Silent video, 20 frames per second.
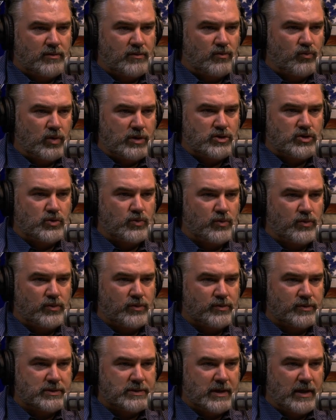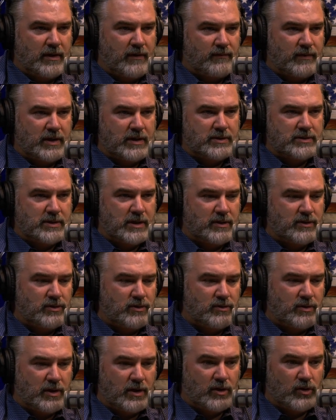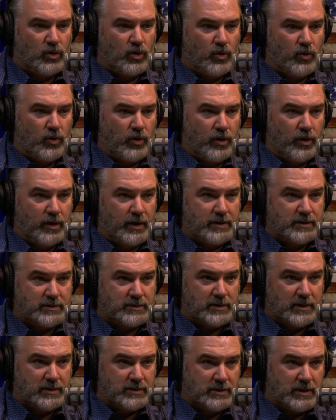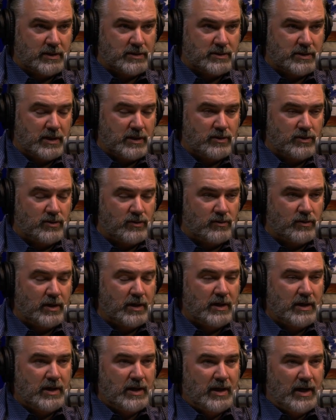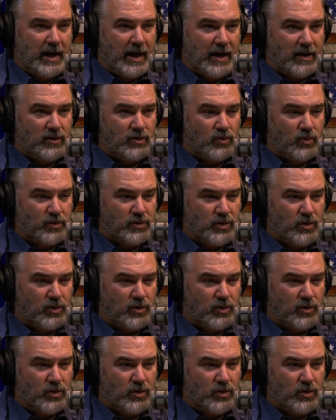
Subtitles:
rituals have continued, and lore has continued out of North